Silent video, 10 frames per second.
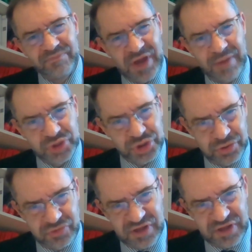I'm
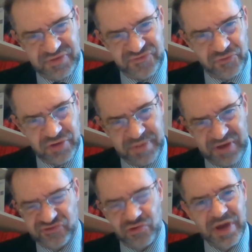sure that before he
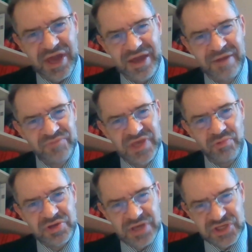passed away, he
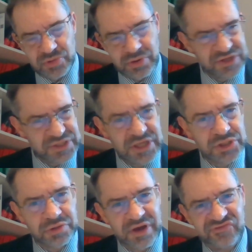witnessed with great
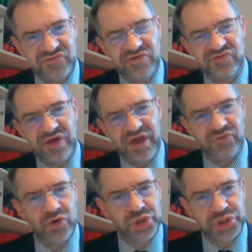interest these
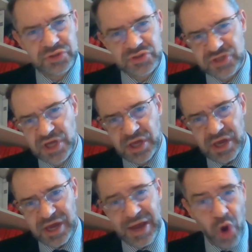evolutions,
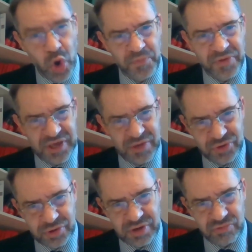and I hope he would
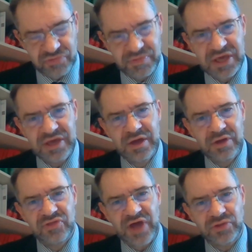agree with me
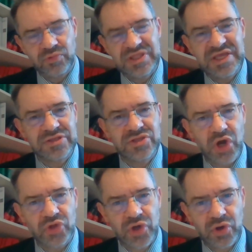that we need
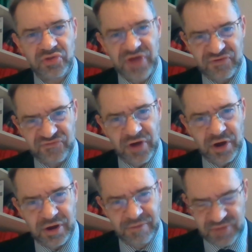not go that
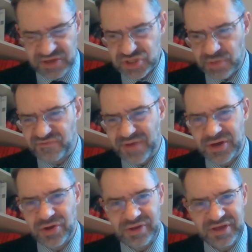far, as some of my
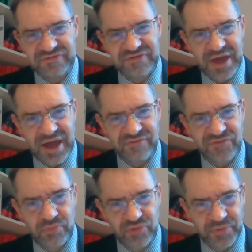colleagues have
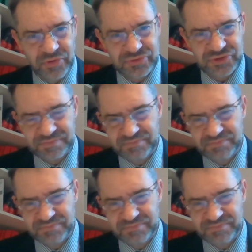proposed.